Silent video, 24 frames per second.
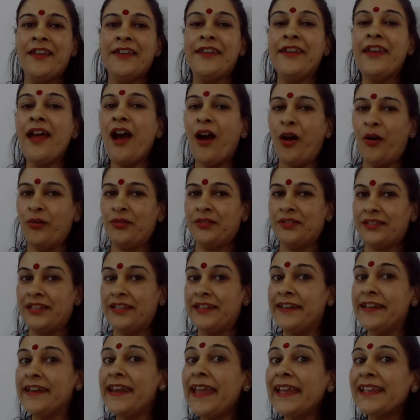Now the
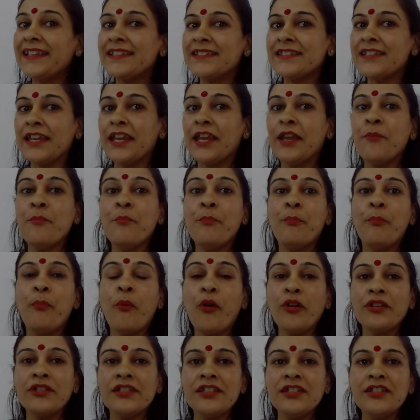next
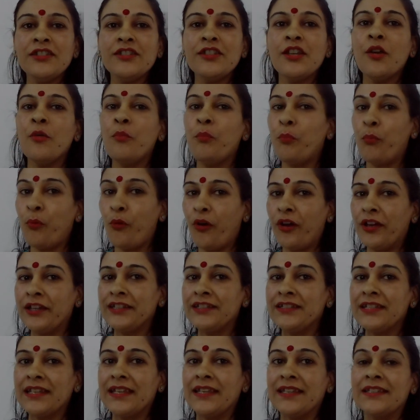important
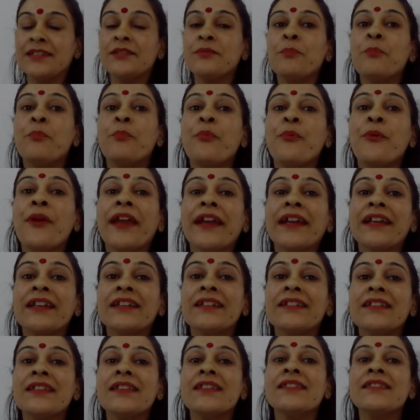point is
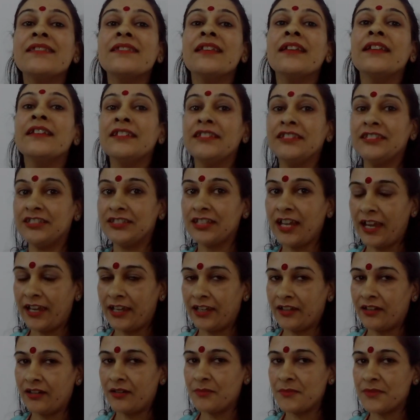practice
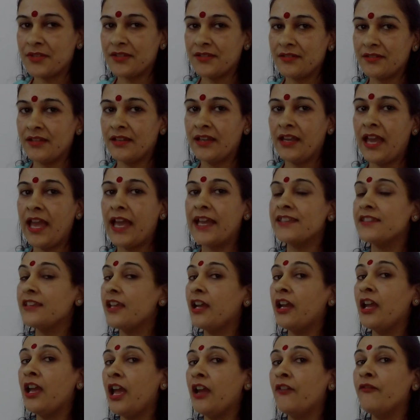diagrams. As
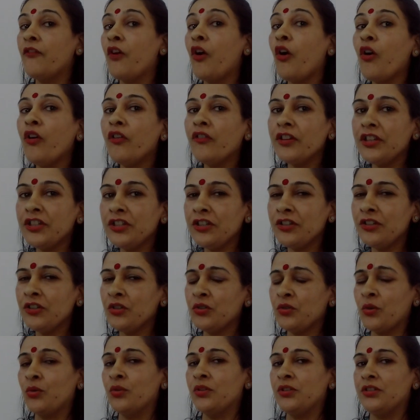I have already
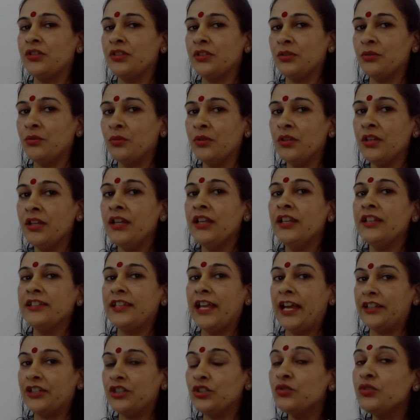told you
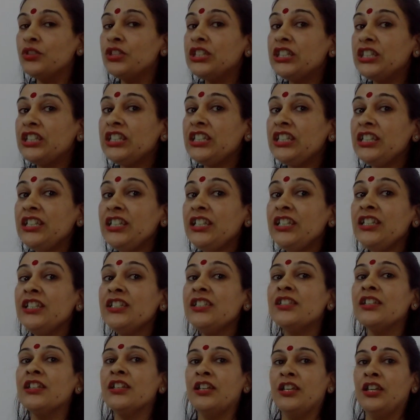that you
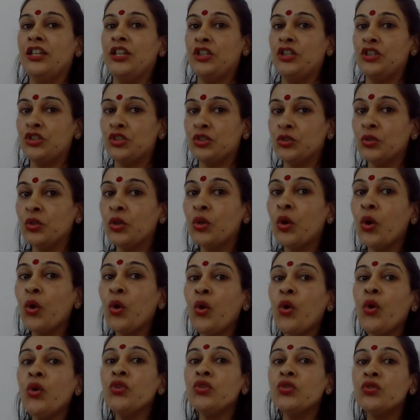need to
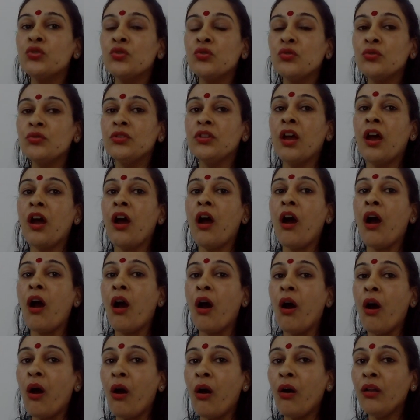go through
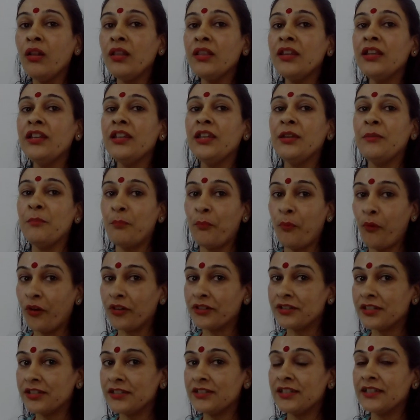all the
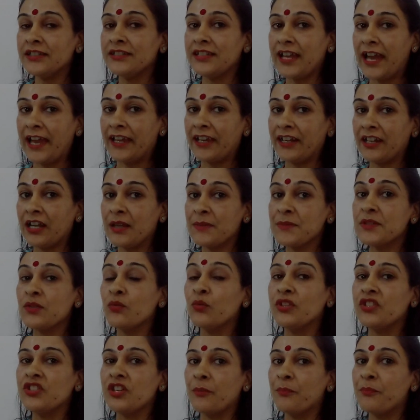important diagrams
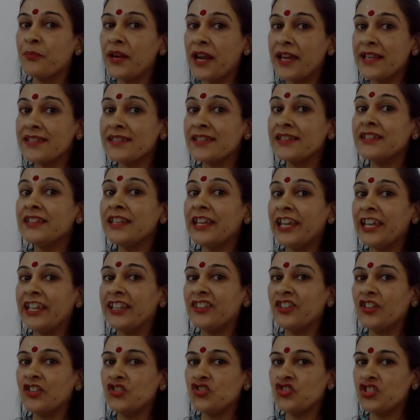which are present
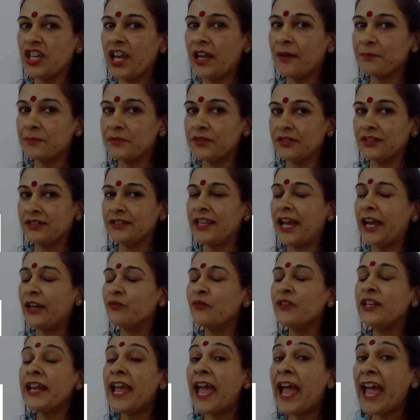in the chapter. That
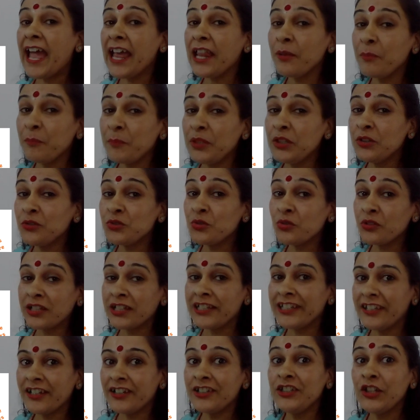will help you to
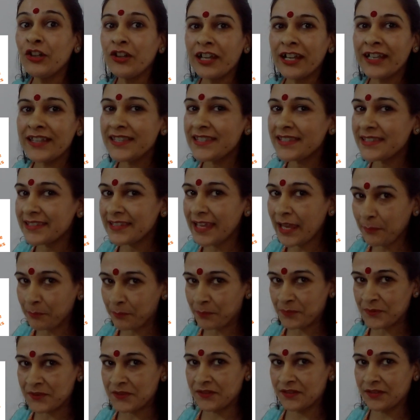clear your
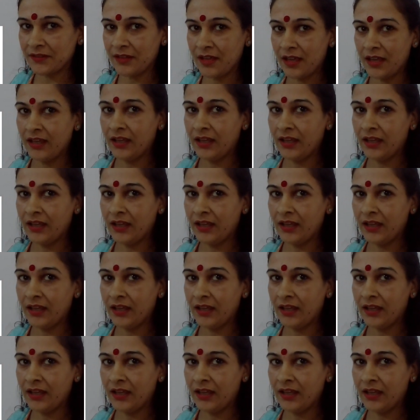concepts.